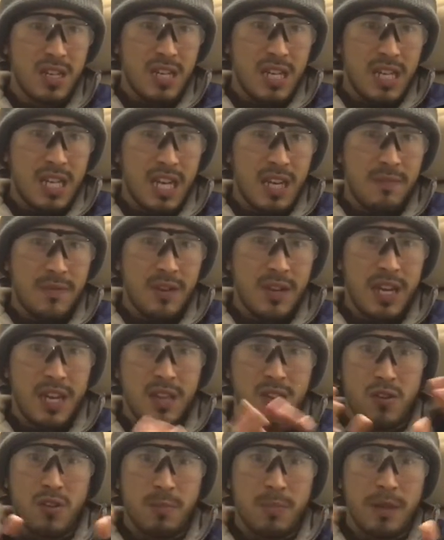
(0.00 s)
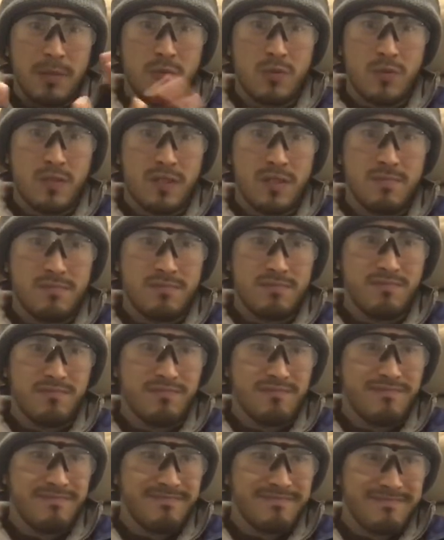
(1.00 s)
If you hit a lot of people with them,
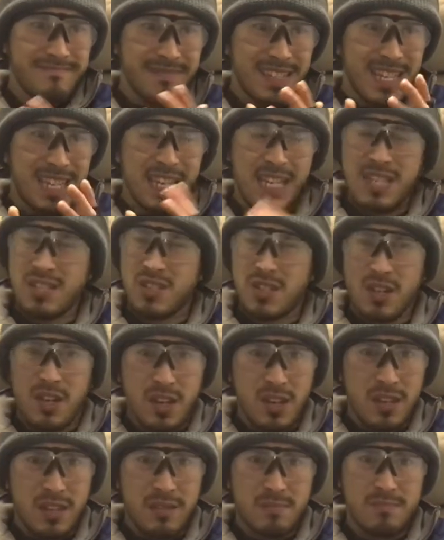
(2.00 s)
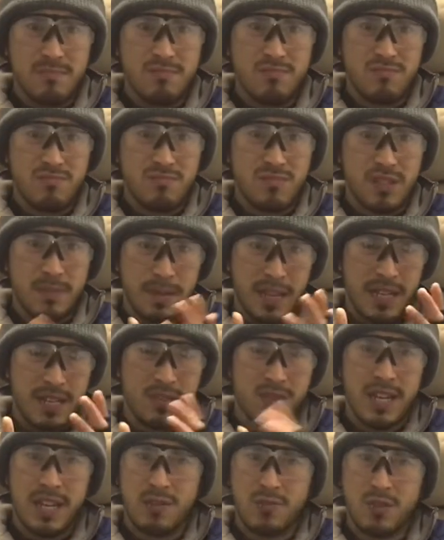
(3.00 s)
it is going to hurt them, depending on
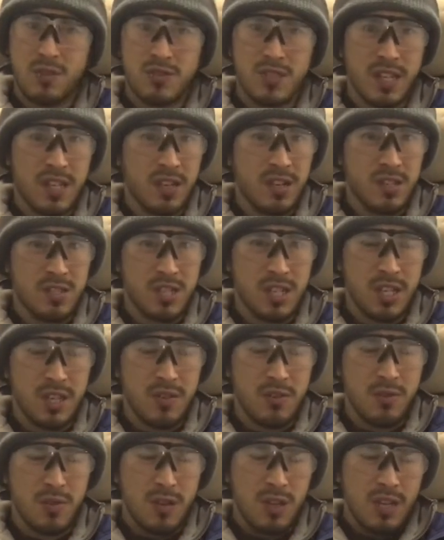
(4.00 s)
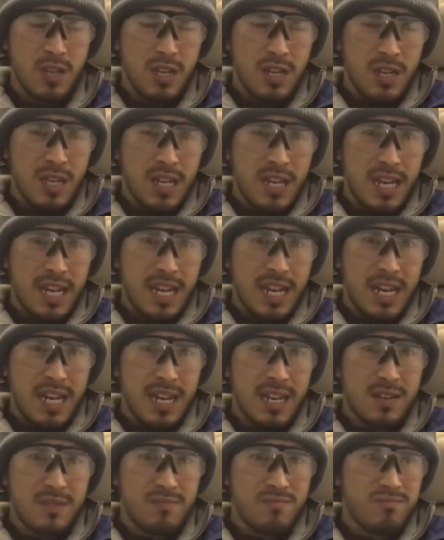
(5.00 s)
how close they are to you.
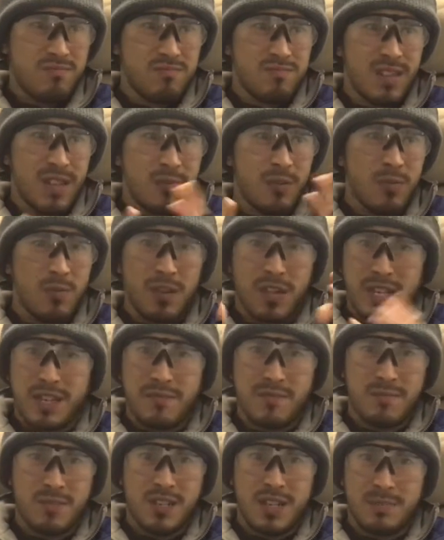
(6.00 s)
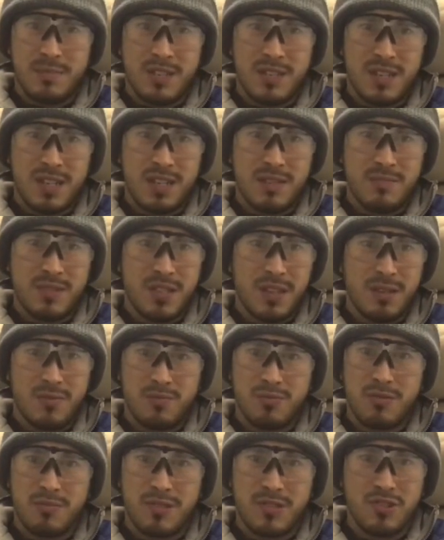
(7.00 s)
And they won't like it from time to time, so they'll
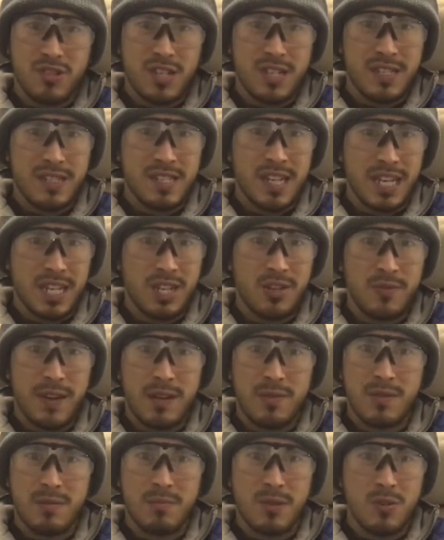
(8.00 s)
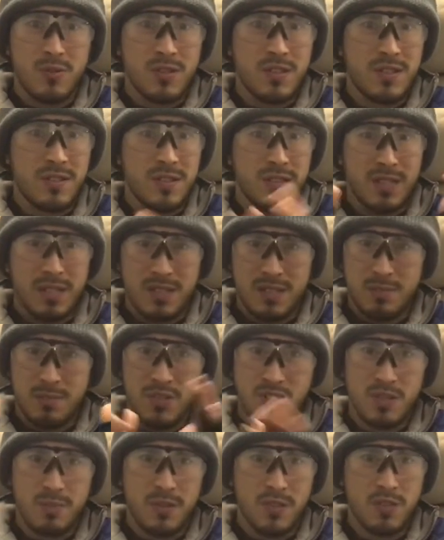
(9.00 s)
probably try and take you out the most, as much
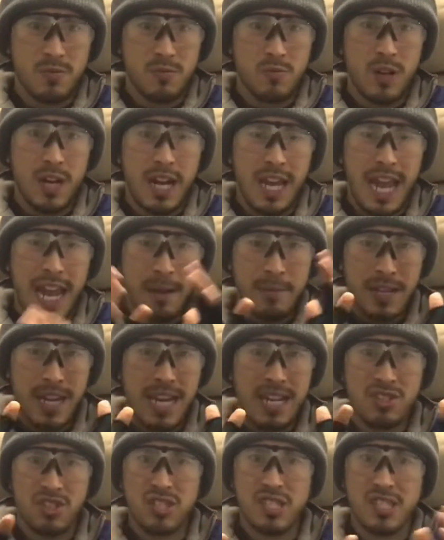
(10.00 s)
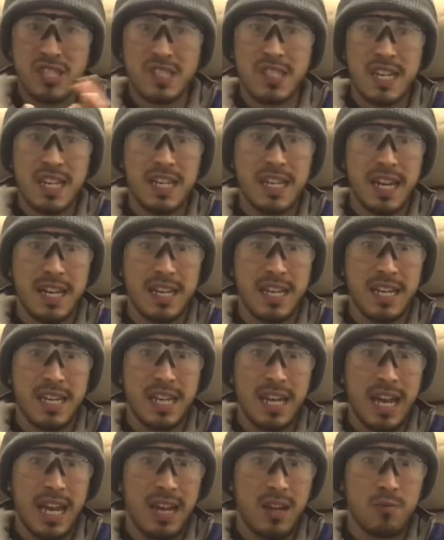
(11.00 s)
as possible. I haven't actually seen any
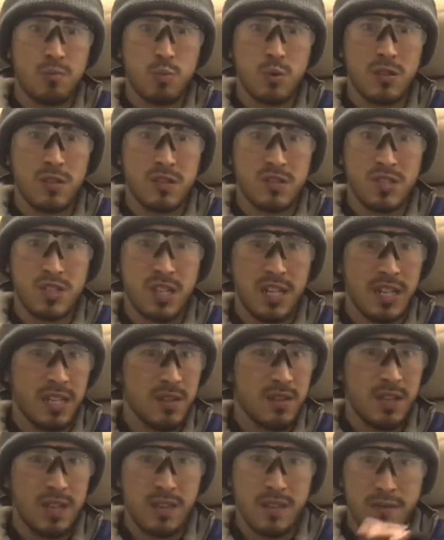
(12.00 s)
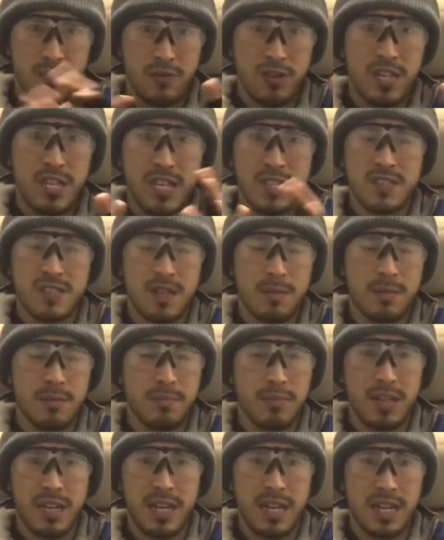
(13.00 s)
at a woodland site in the 3 years that I've been
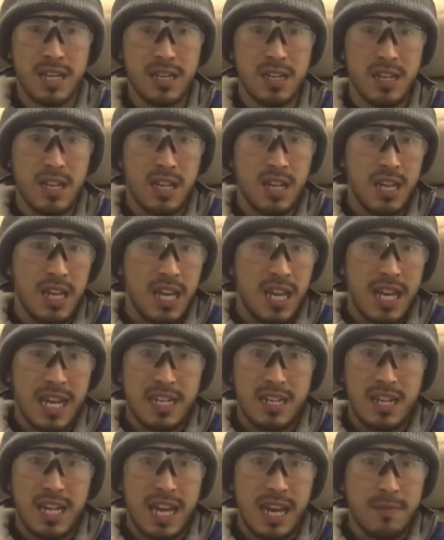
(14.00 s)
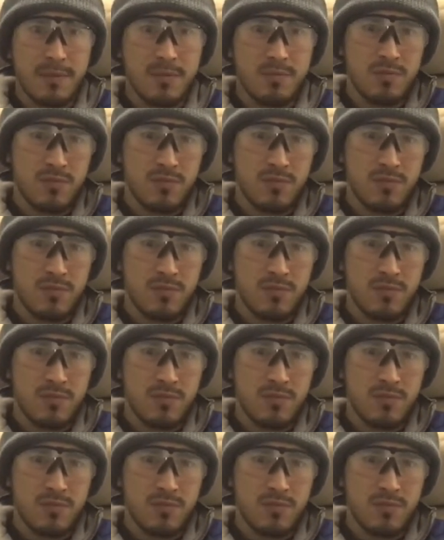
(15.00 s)
playing. And I haven't,